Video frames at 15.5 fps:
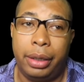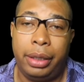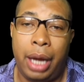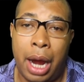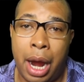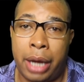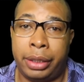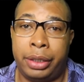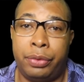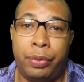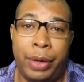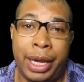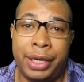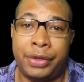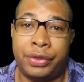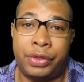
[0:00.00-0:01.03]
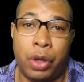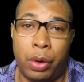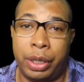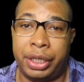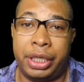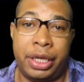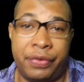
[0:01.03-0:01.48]
Carly Red is
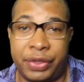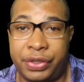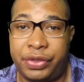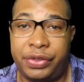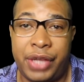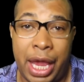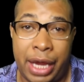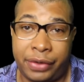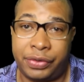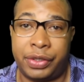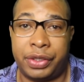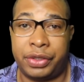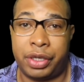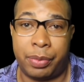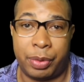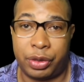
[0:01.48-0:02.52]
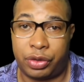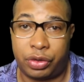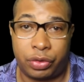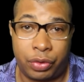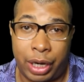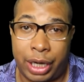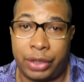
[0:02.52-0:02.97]
going to give a sexy
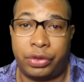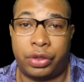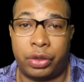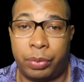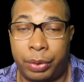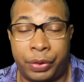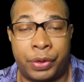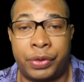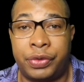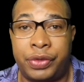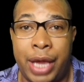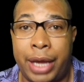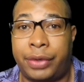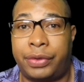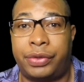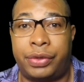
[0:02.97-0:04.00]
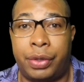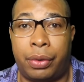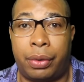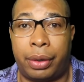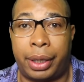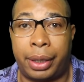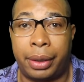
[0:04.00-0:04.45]
demonstration with a sex
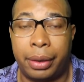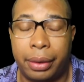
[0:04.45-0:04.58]
toy